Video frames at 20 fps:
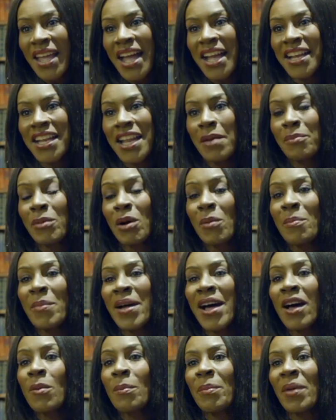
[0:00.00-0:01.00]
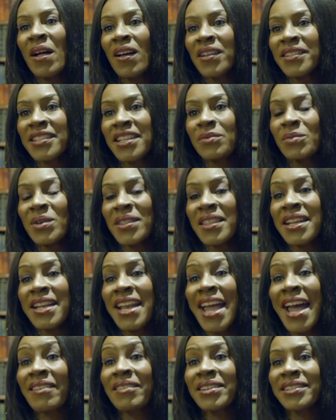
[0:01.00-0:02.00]
and they're bombarded with a
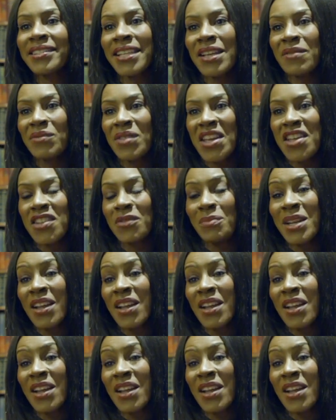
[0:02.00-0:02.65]
narrative that has